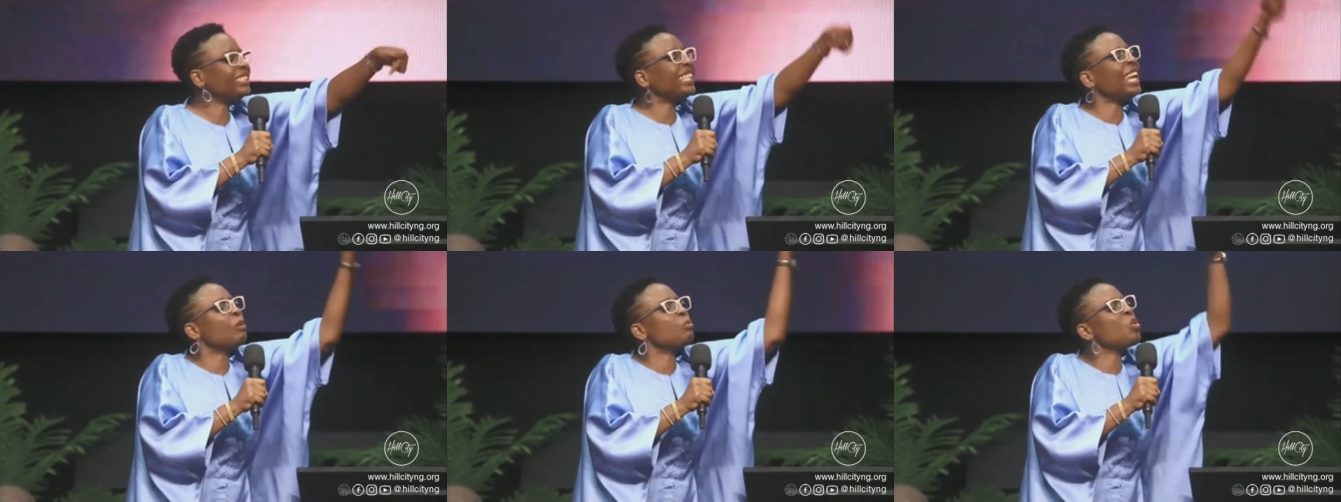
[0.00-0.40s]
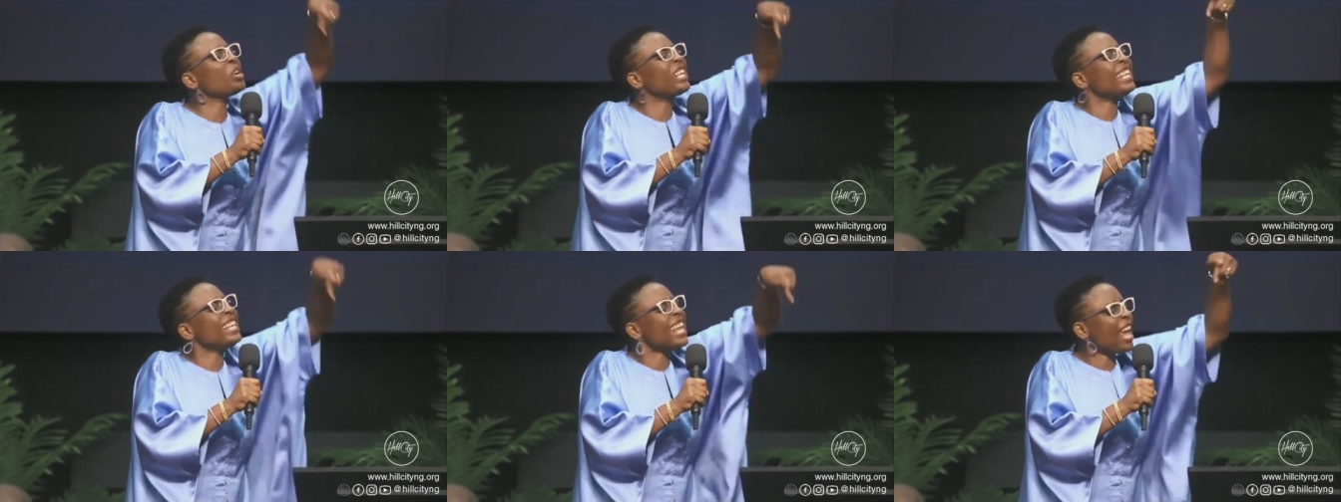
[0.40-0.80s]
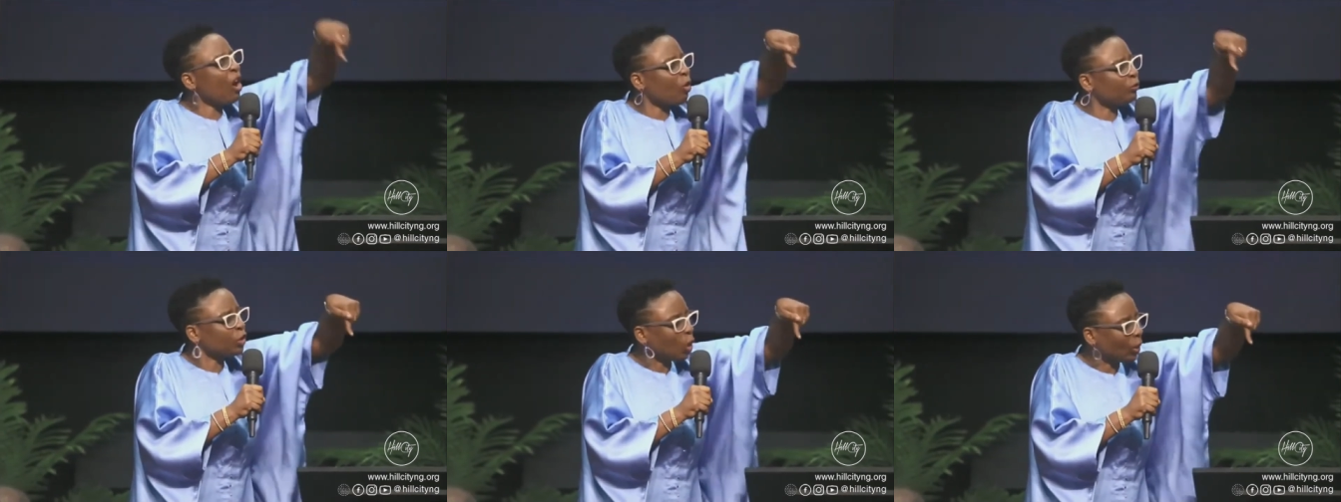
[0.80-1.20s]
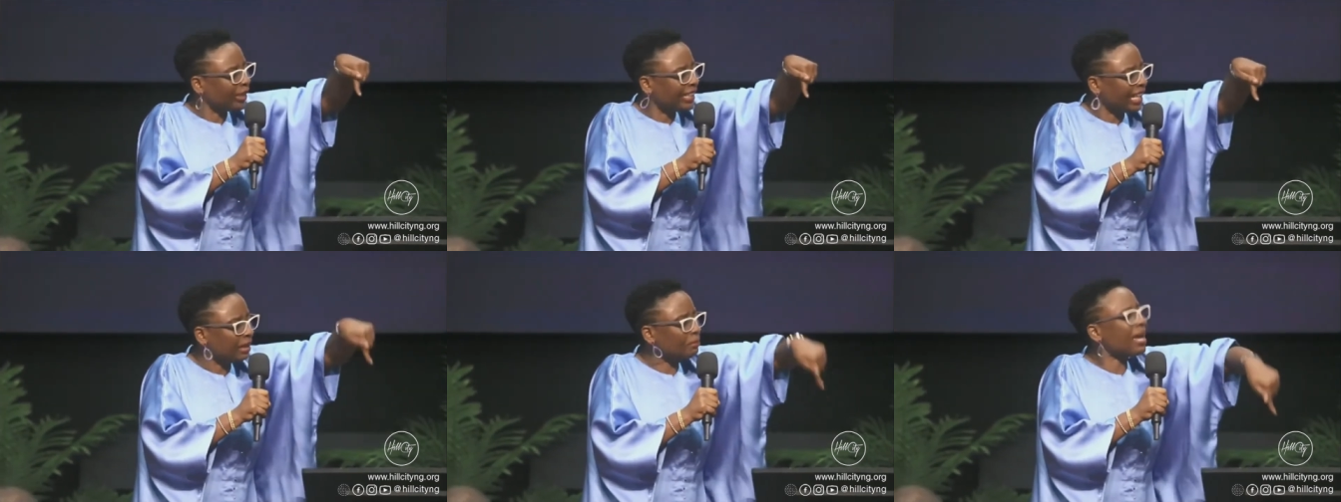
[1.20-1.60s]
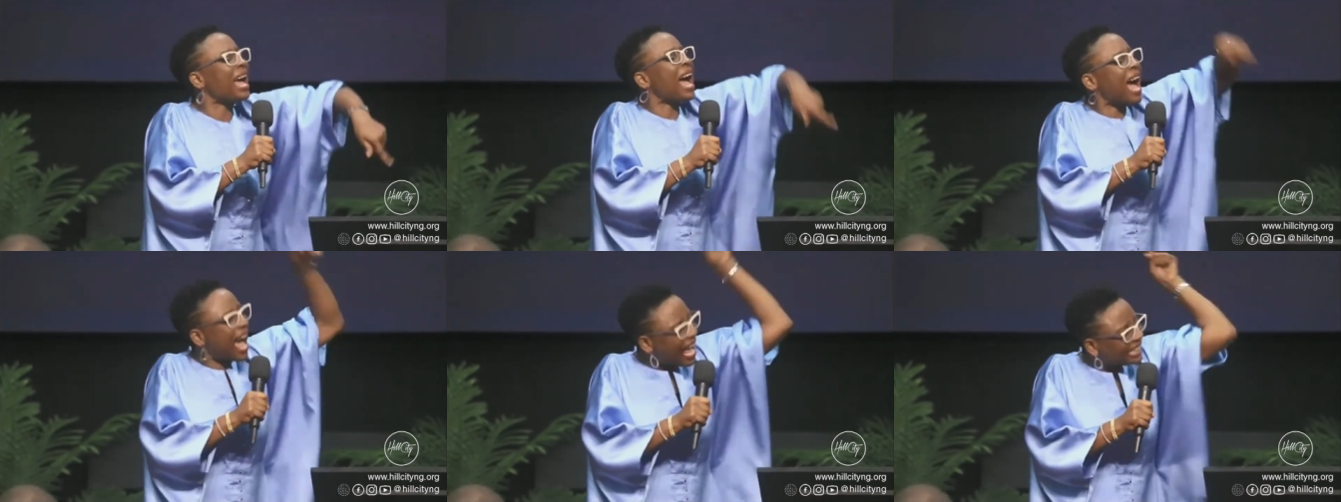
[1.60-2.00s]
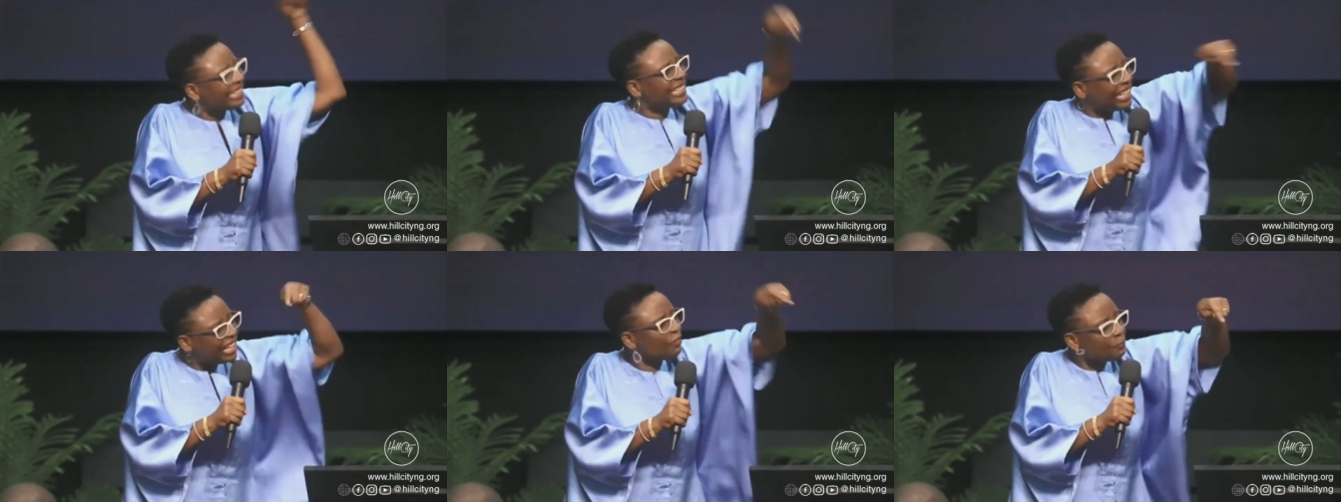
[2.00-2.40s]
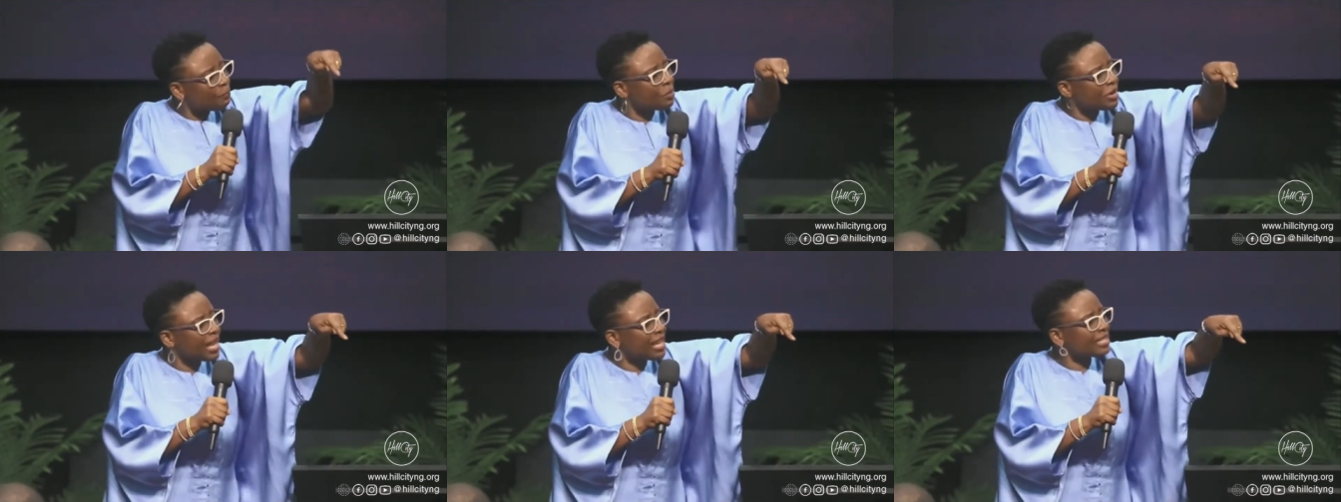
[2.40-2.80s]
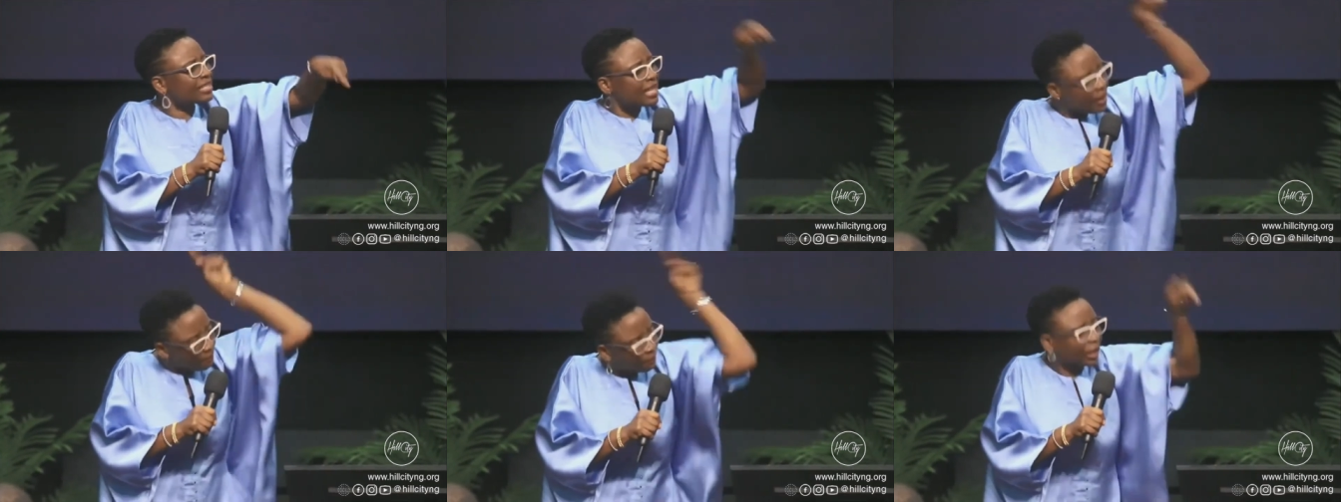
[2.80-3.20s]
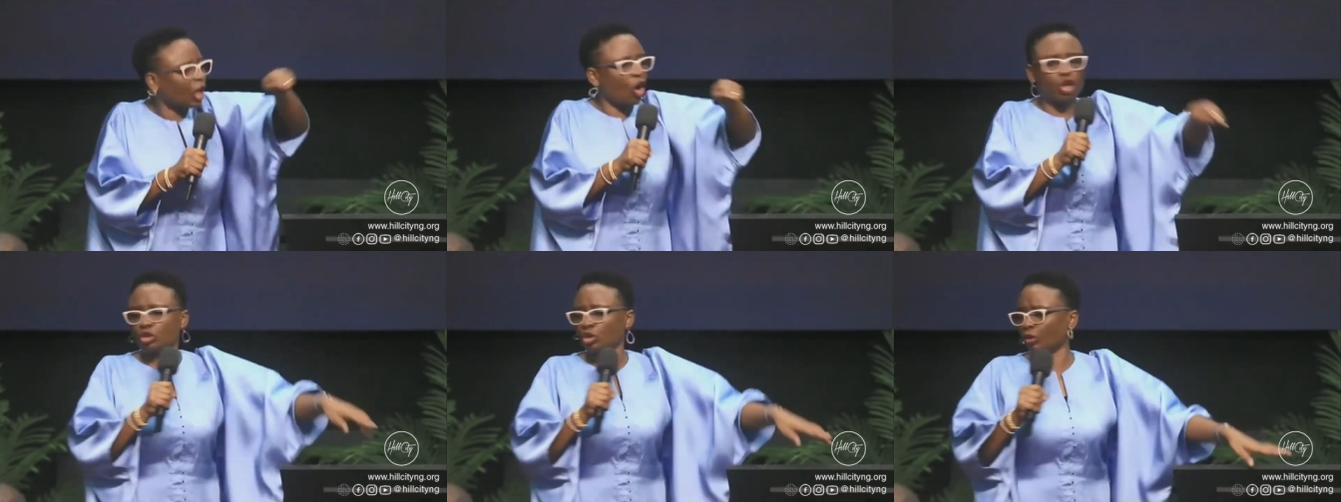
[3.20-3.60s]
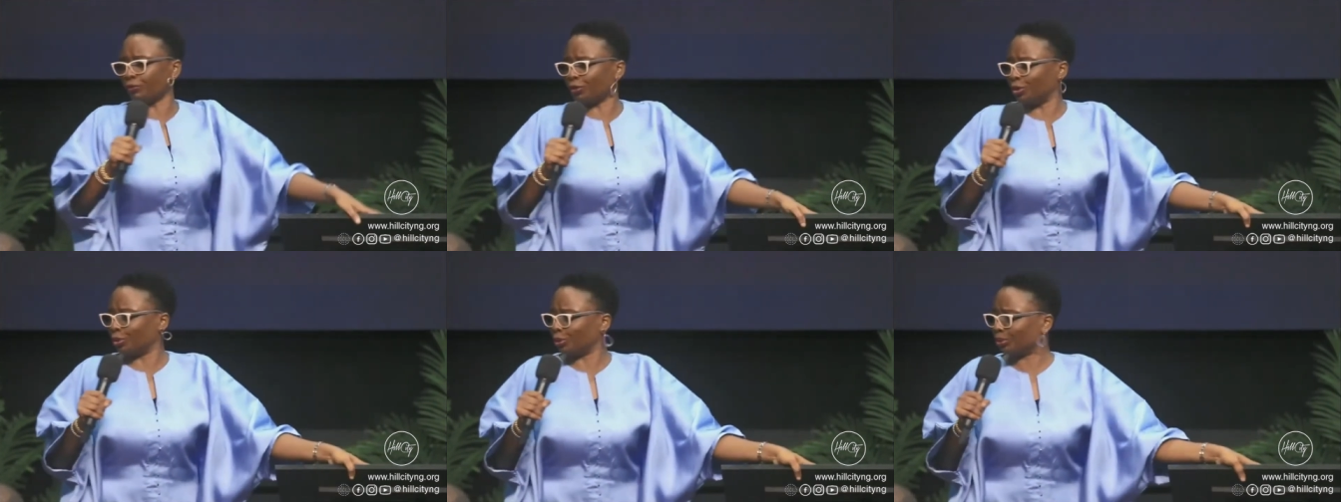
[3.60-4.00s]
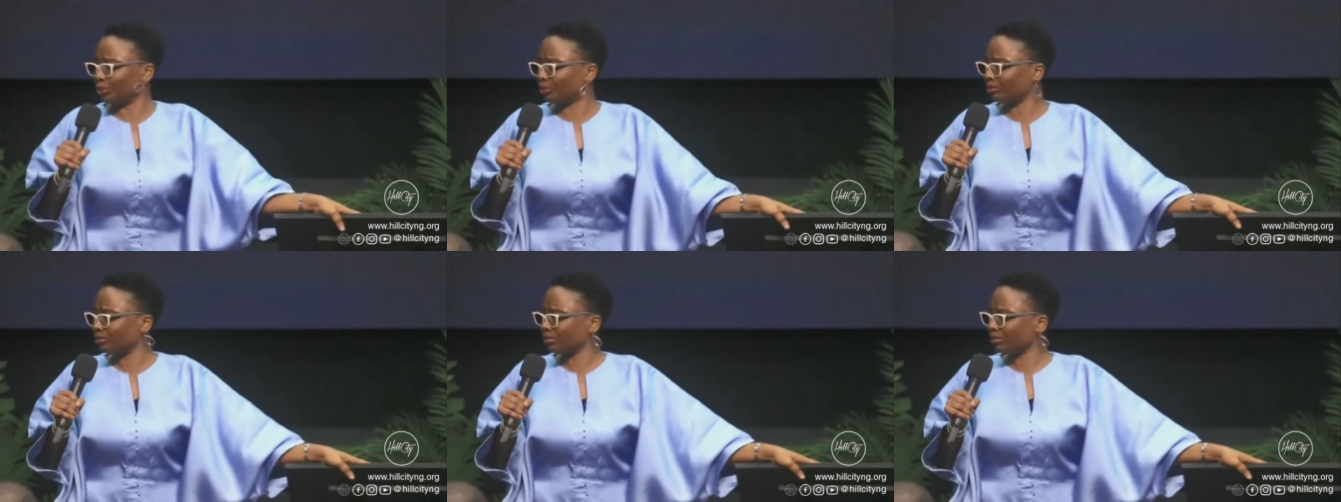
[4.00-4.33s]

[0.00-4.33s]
they will hear of your name and give praise because of you.